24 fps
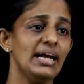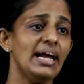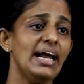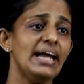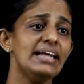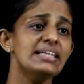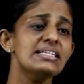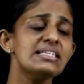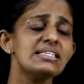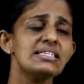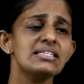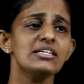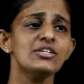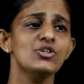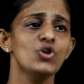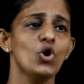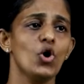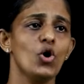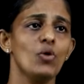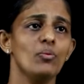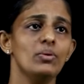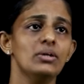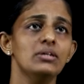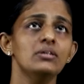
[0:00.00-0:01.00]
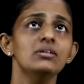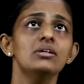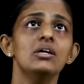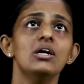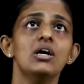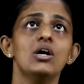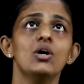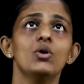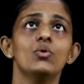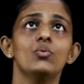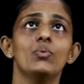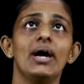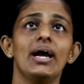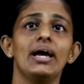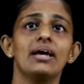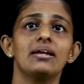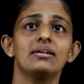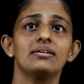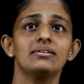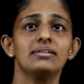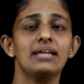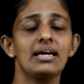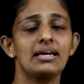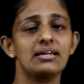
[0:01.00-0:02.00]
ends the novel where
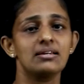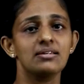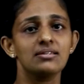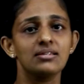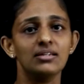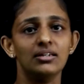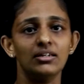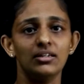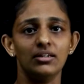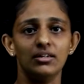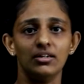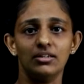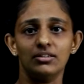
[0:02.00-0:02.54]
there is a,